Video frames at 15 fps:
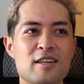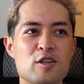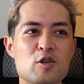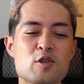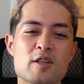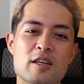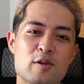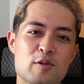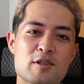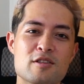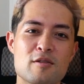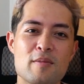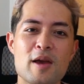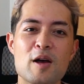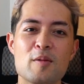Usually it was
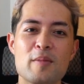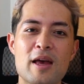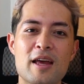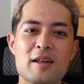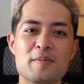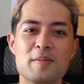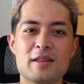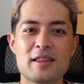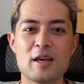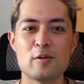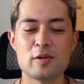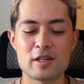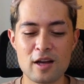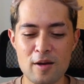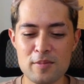the mailman, but they
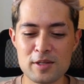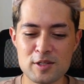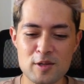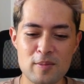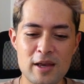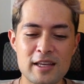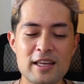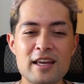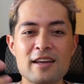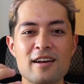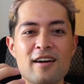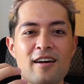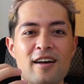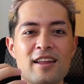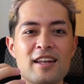would come into my
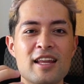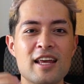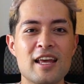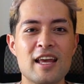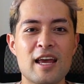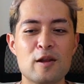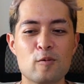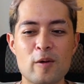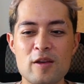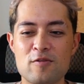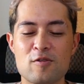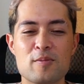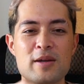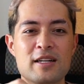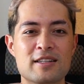genkan and wait
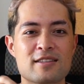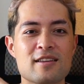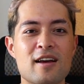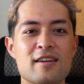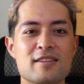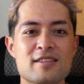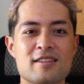for me to sign